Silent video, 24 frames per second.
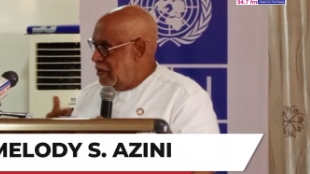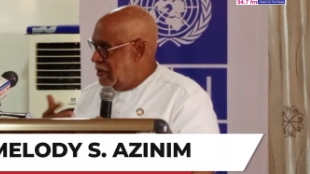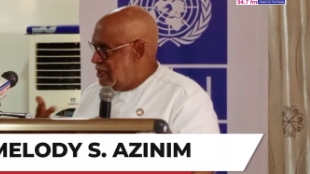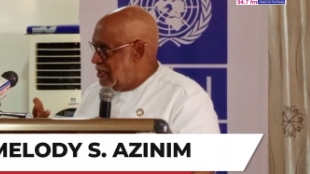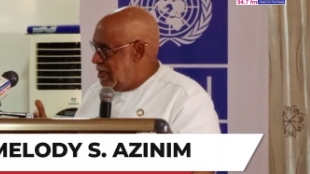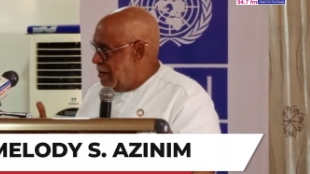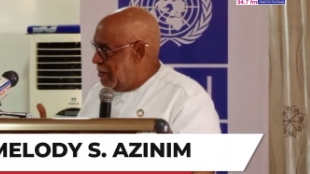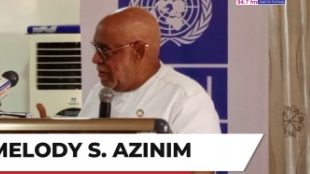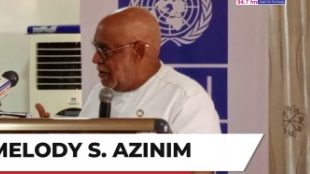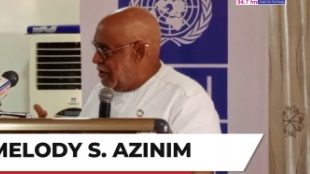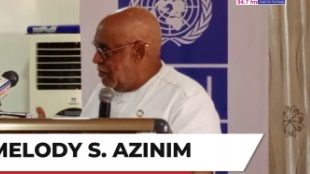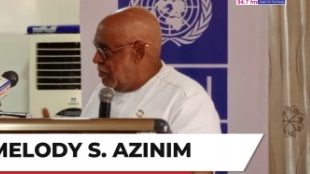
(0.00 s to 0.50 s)
with
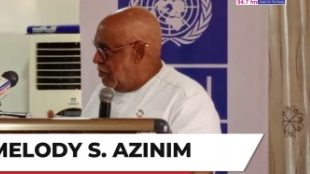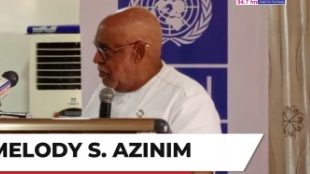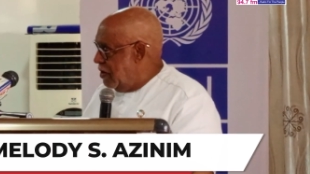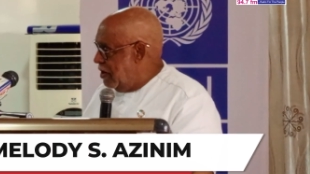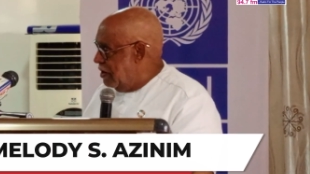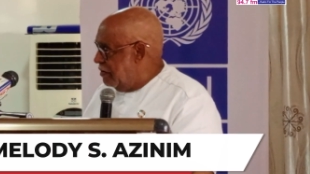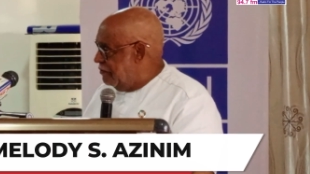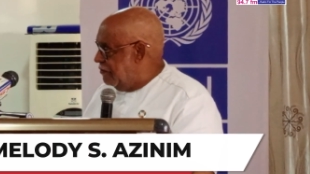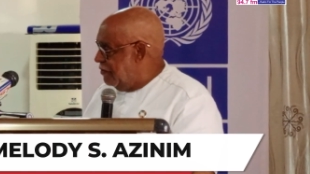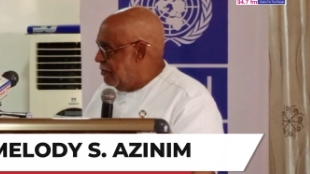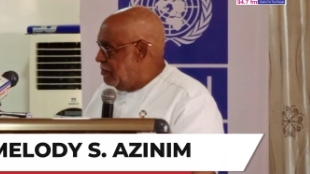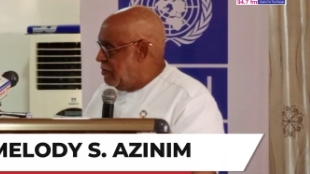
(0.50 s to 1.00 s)
some of the
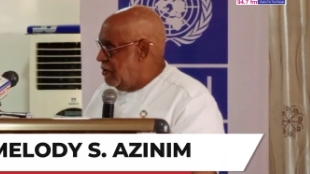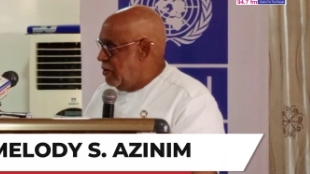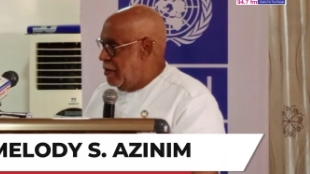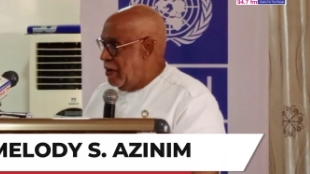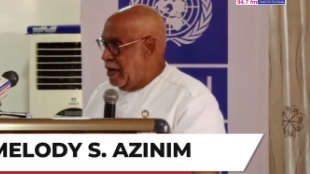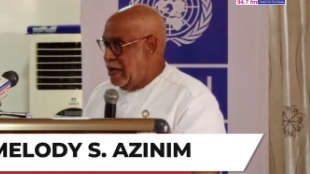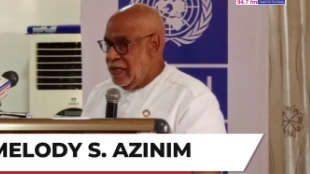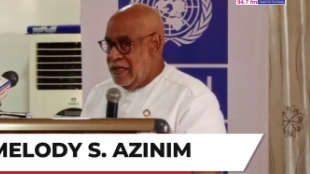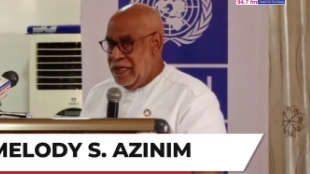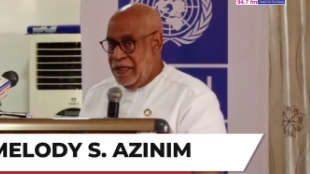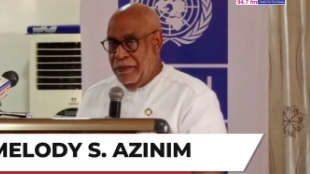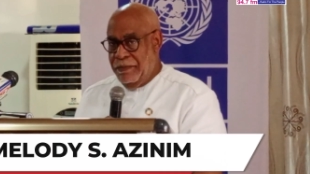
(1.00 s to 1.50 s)
work from
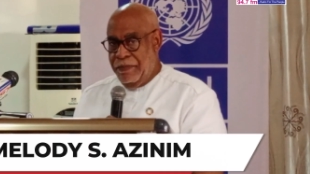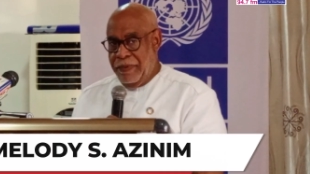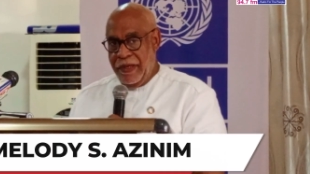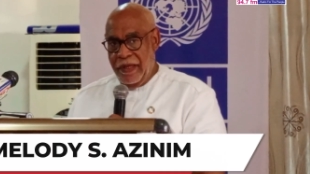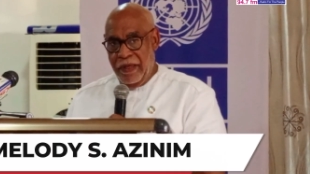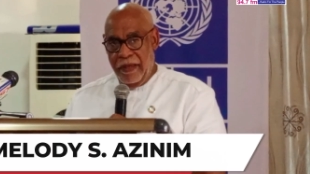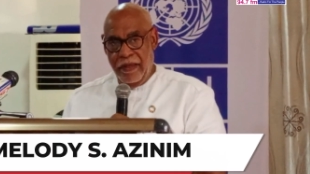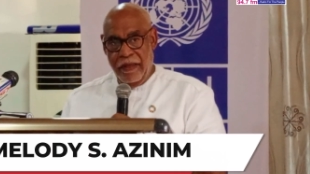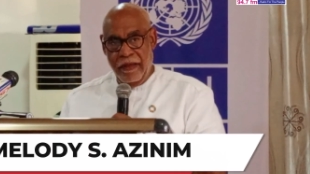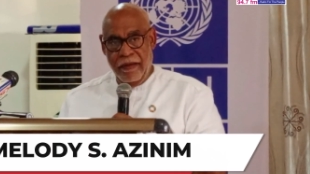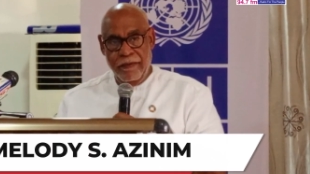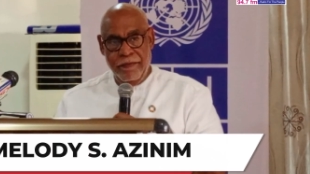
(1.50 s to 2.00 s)

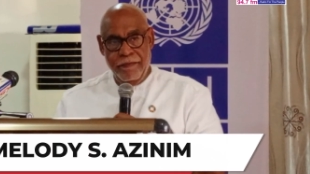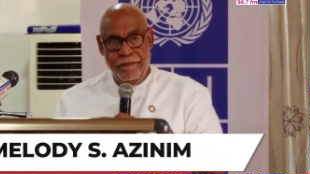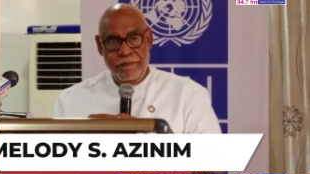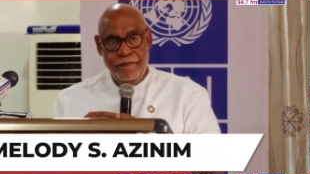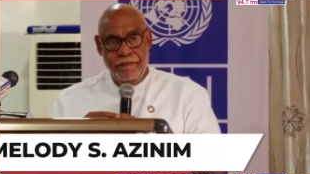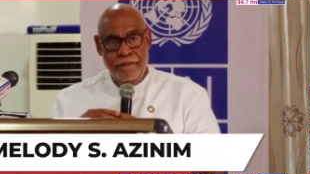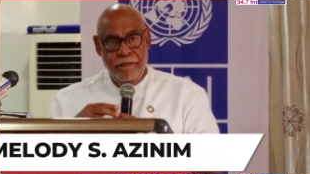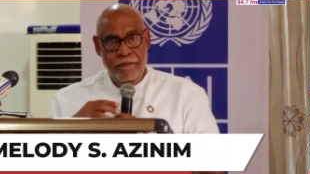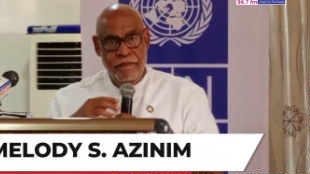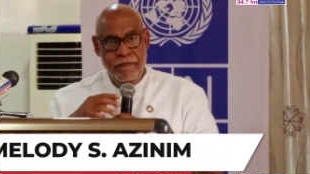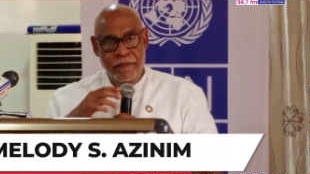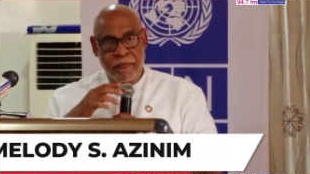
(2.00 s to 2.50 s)
UNDP
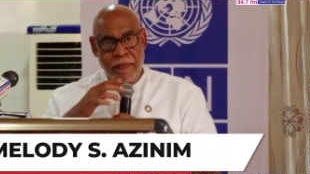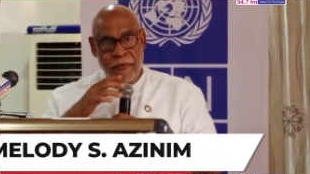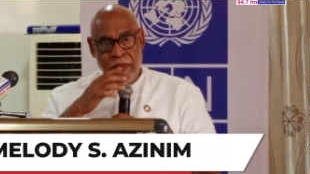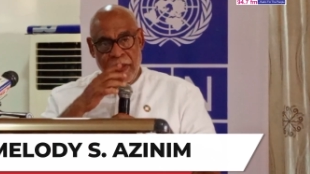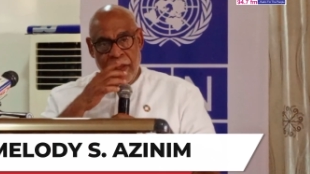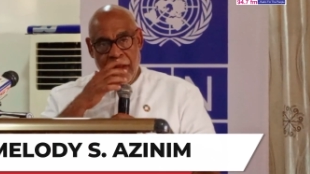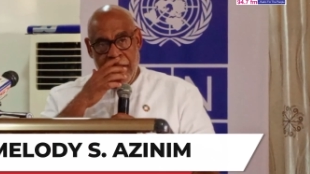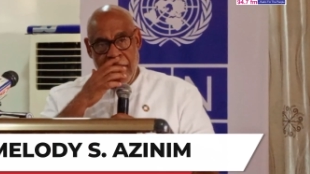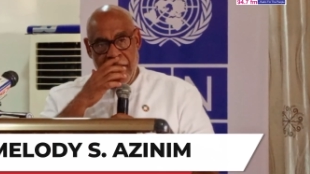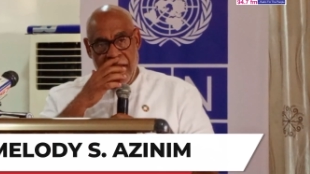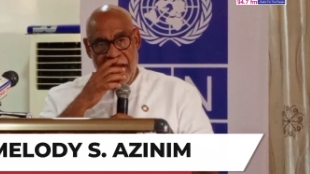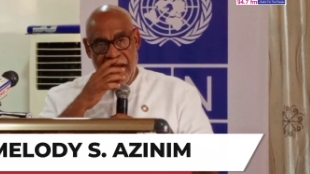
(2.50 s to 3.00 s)

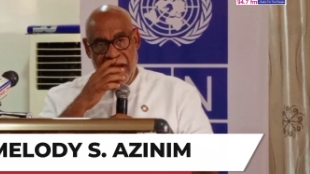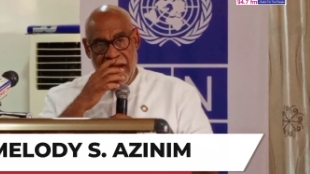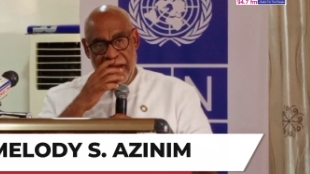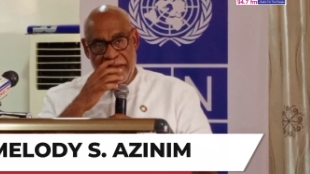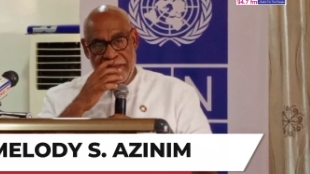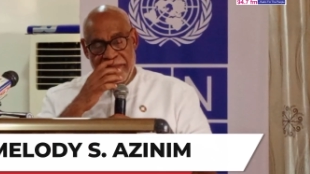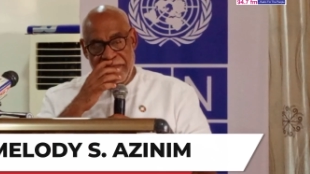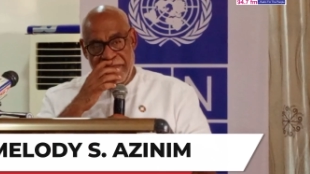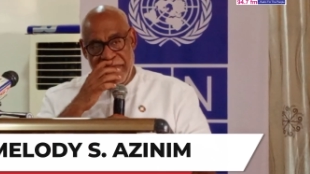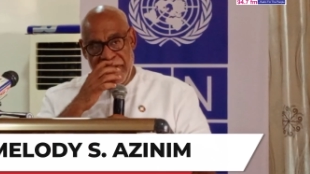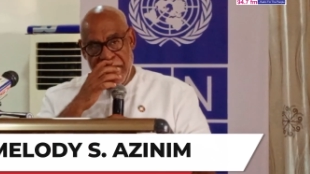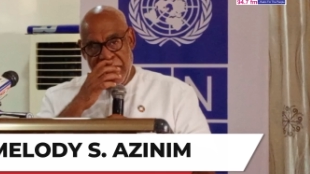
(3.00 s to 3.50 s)

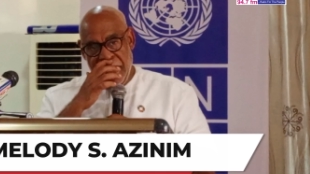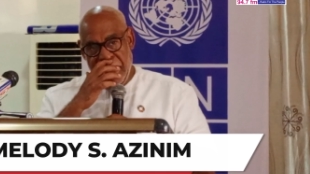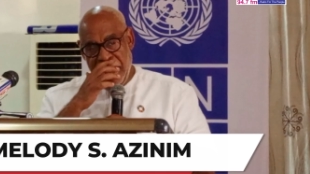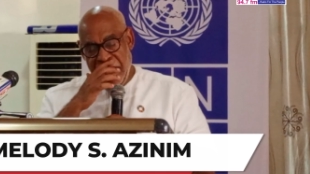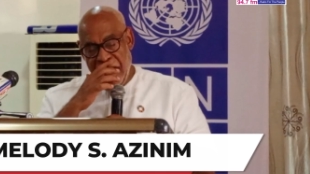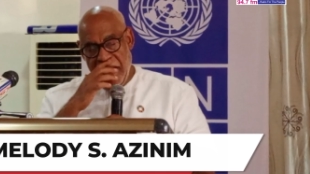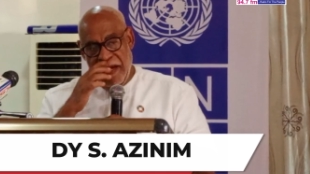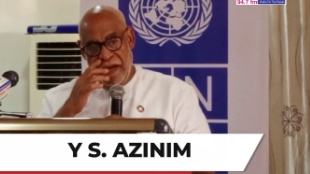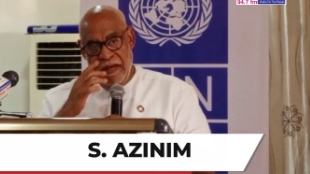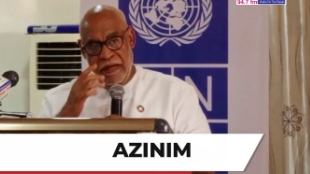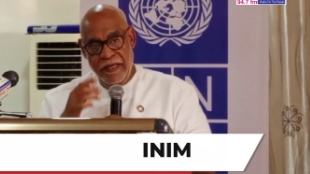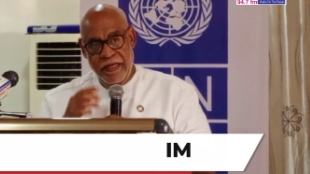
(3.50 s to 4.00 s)
in
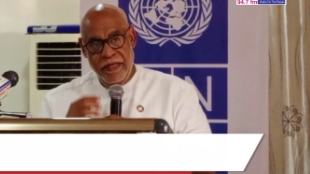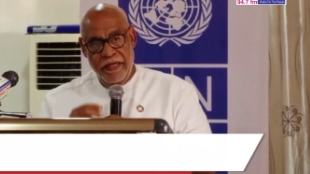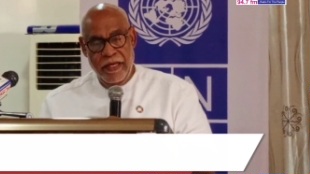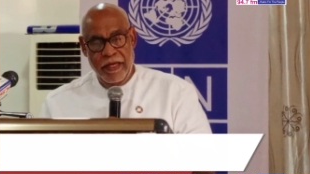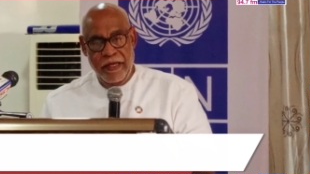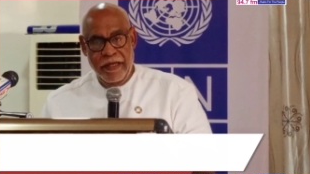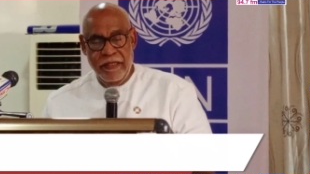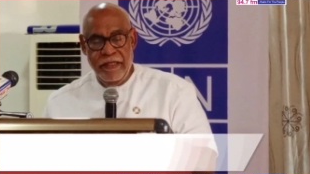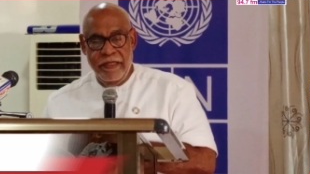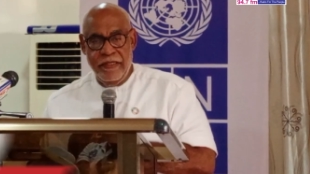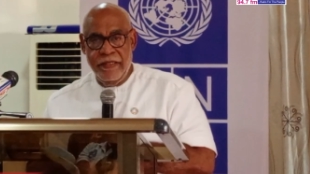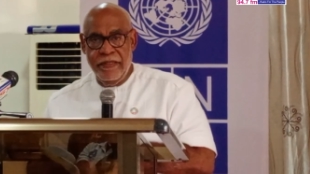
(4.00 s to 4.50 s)
the early
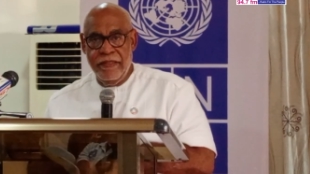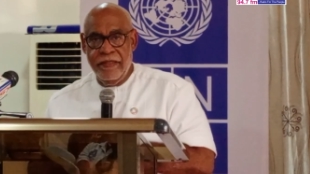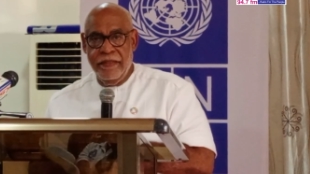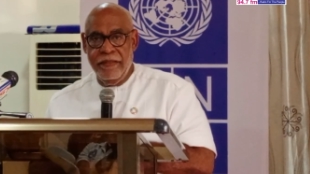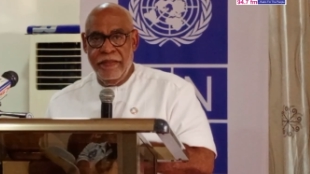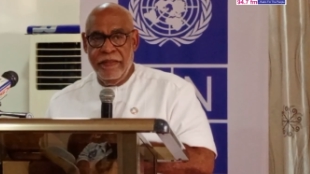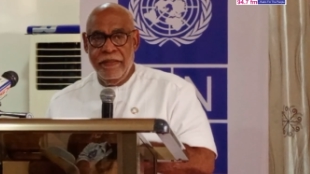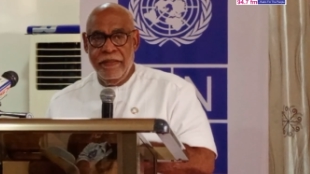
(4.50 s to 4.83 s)
days,